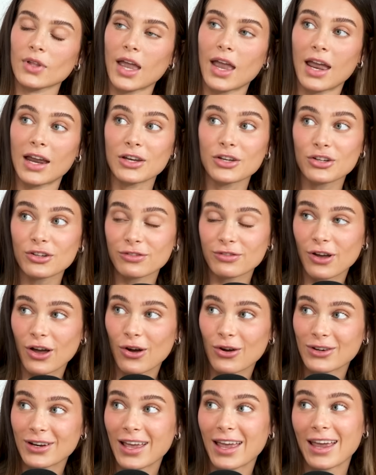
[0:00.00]
And your
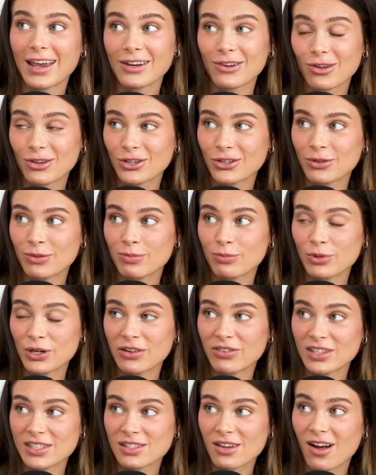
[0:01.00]
phone and all your
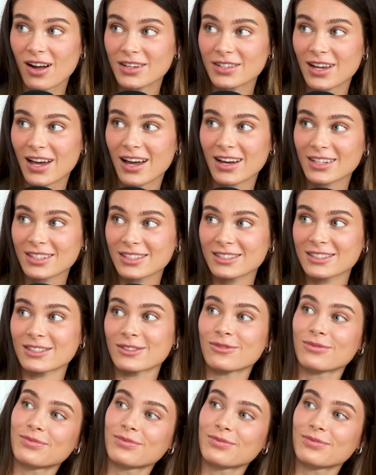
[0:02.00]
previous contacts.